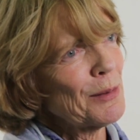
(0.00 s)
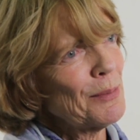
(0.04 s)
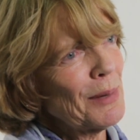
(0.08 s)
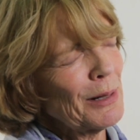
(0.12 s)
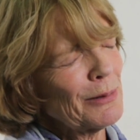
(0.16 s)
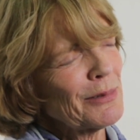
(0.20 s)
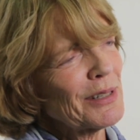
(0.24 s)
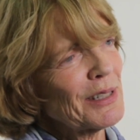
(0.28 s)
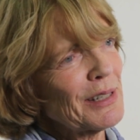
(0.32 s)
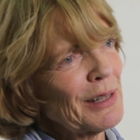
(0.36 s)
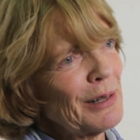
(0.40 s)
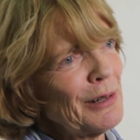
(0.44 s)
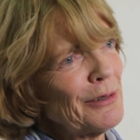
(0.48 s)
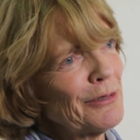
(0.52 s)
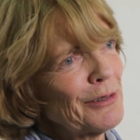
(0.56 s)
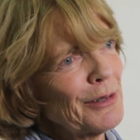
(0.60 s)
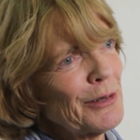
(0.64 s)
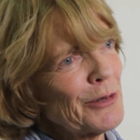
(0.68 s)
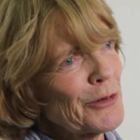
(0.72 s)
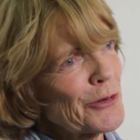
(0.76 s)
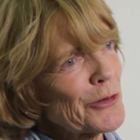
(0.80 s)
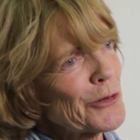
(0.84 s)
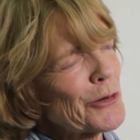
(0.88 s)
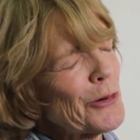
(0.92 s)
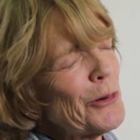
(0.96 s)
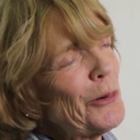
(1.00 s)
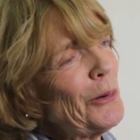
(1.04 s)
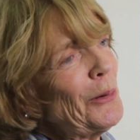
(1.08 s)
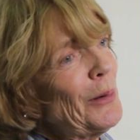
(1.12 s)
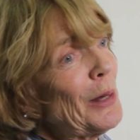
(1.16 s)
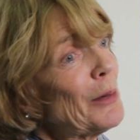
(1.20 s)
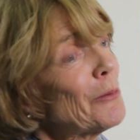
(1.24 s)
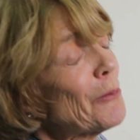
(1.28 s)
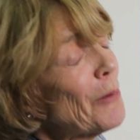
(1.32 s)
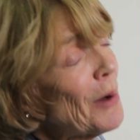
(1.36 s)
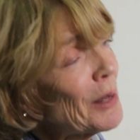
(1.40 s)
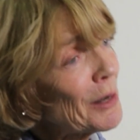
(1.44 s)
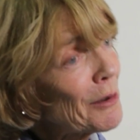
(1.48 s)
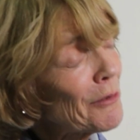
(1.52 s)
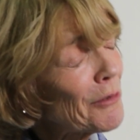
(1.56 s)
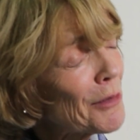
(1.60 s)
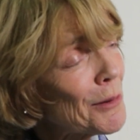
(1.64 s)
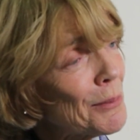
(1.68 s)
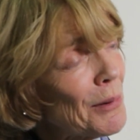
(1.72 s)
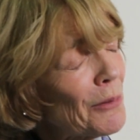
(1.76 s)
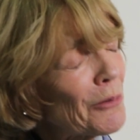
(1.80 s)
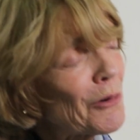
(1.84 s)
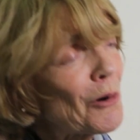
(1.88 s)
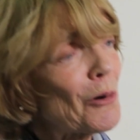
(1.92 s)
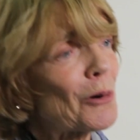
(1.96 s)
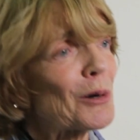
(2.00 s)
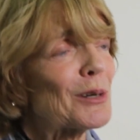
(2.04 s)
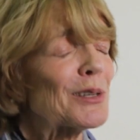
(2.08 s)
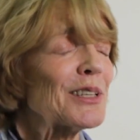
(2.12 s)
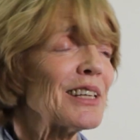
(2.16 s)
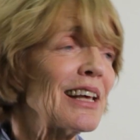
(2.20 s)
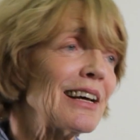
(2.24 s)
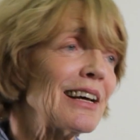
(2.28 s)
about self control, and one of them, of course,